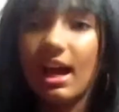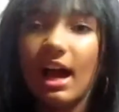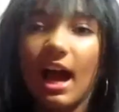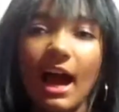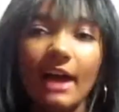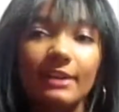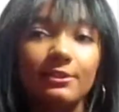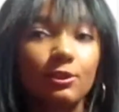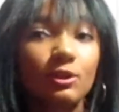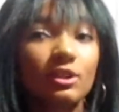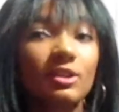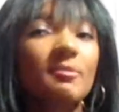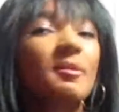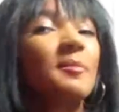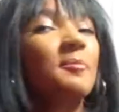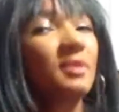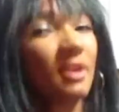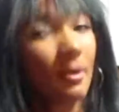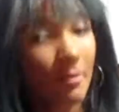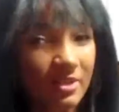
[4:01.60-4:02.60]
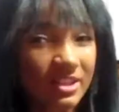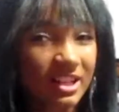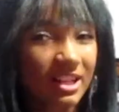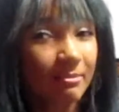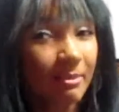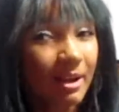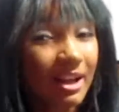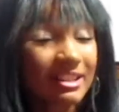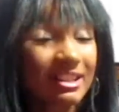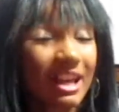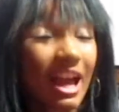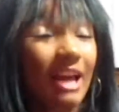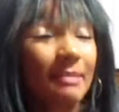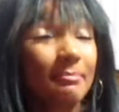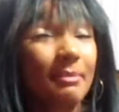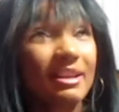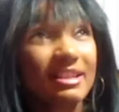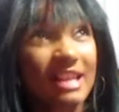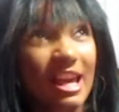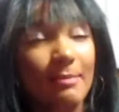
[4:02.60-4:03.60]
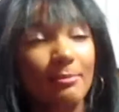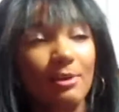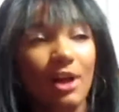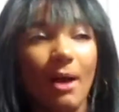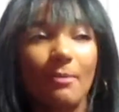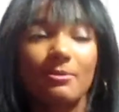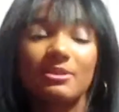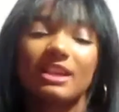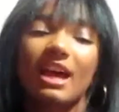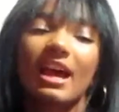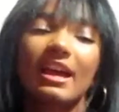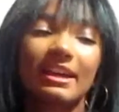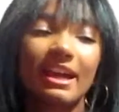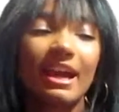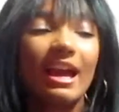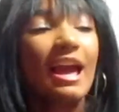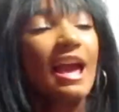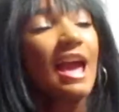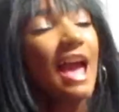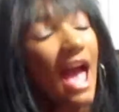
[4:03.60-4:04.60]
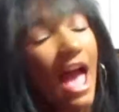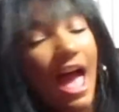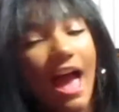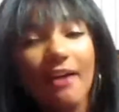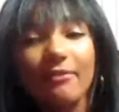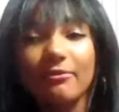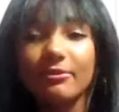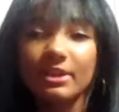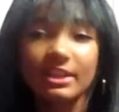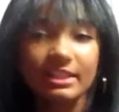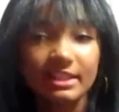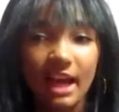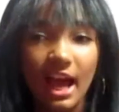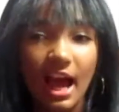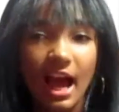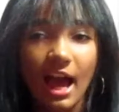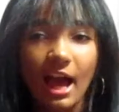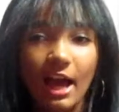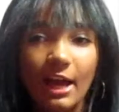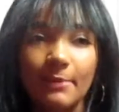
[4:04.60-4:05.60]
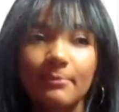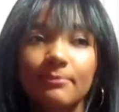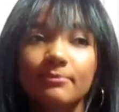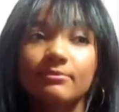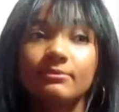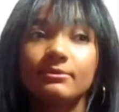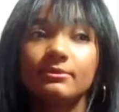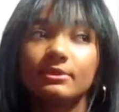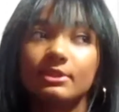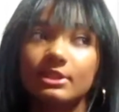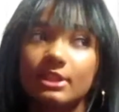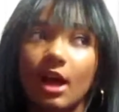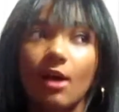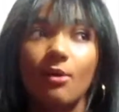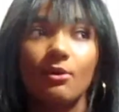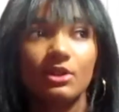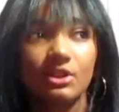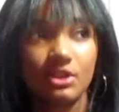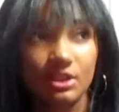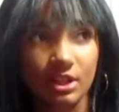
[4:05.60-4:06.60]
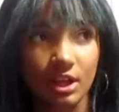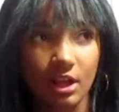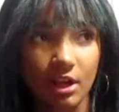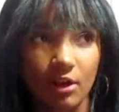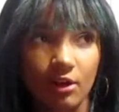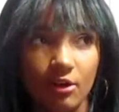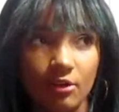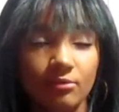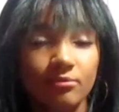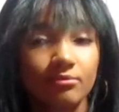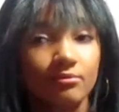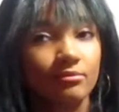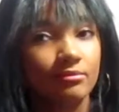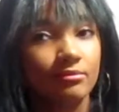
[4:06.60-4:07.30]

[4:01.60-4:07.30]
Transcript: I told the people that were sitting my, at my table, I was like, every time so-and-so,